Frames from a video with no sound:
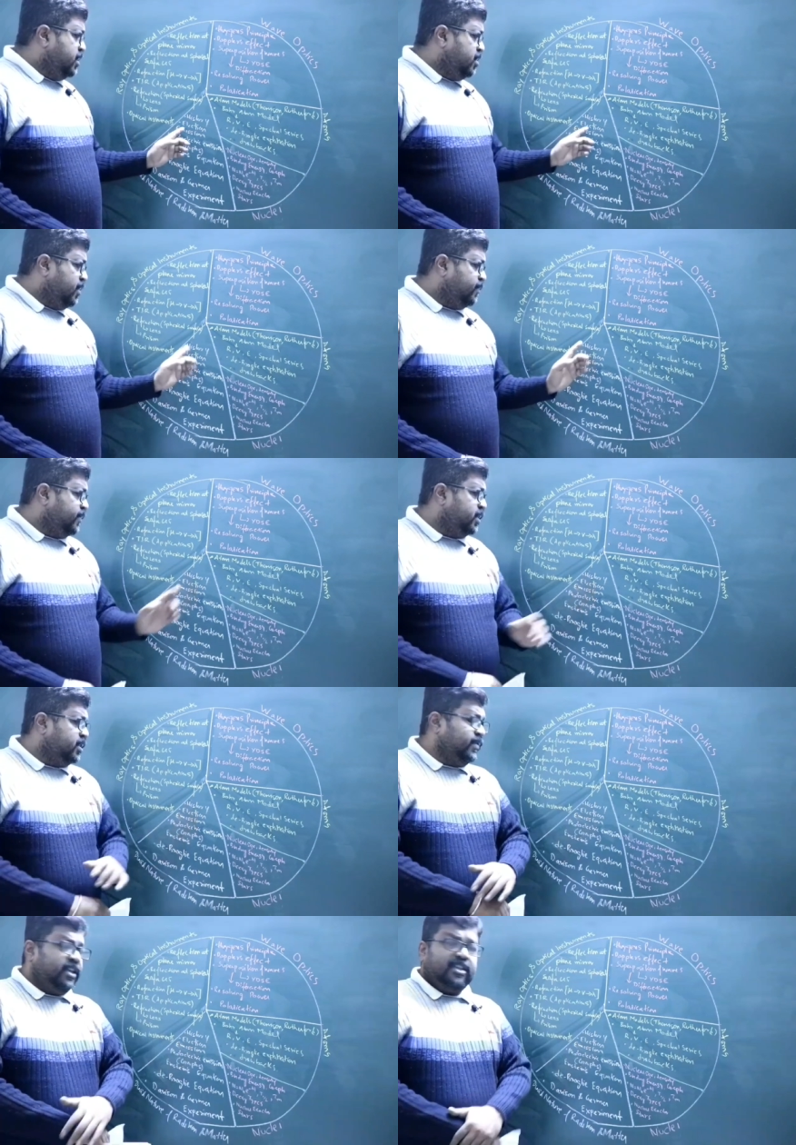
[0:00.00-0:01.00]
Then you
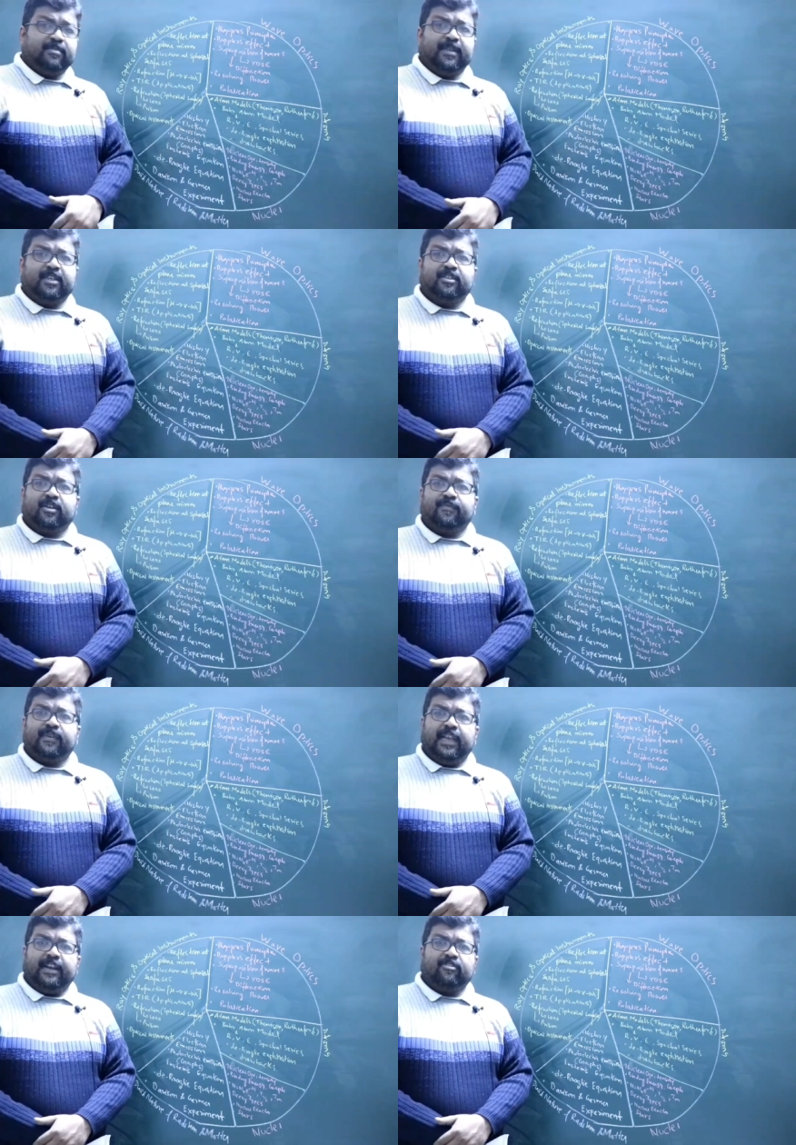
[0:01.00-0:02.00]
have the various methods
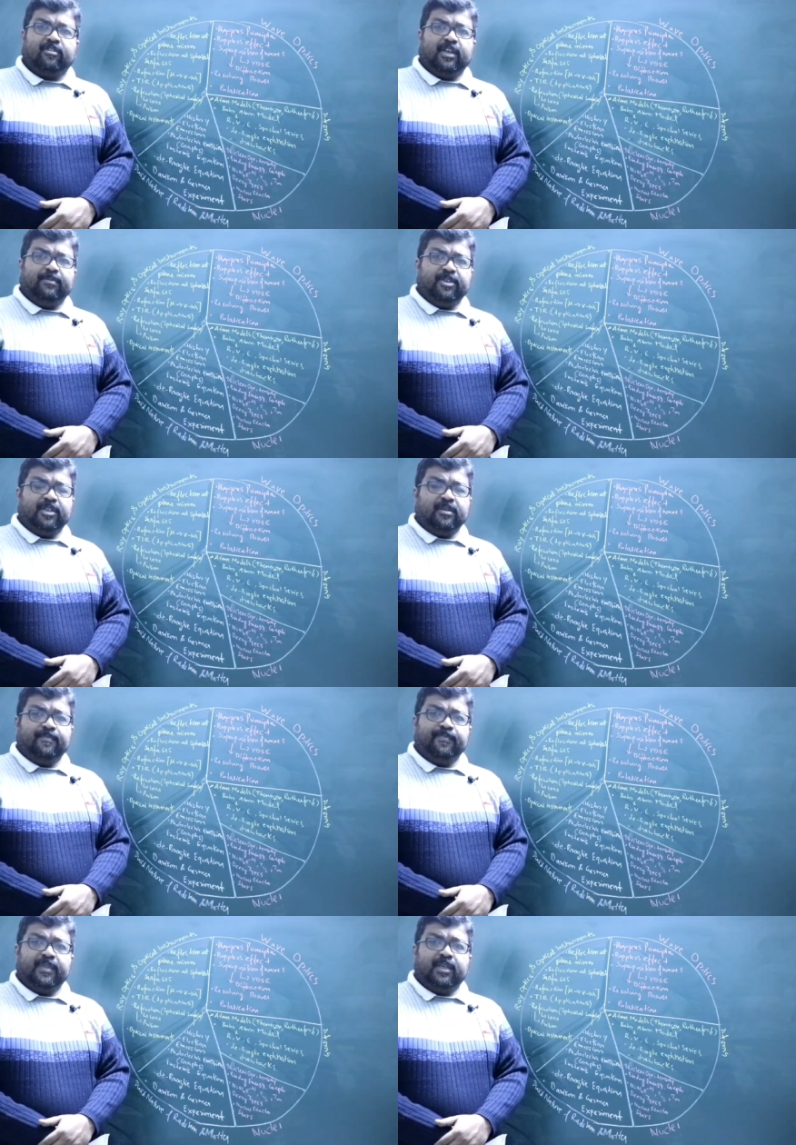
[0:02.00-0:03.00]
of electron
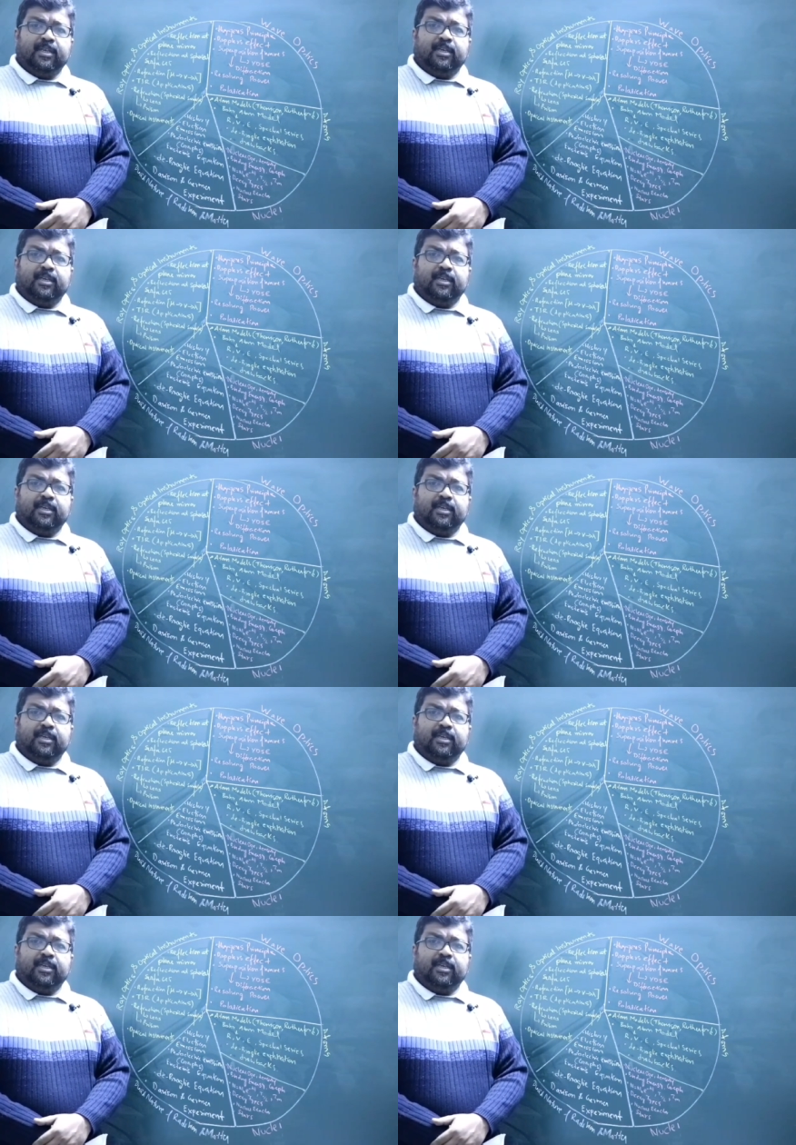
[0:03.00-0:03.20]
emission.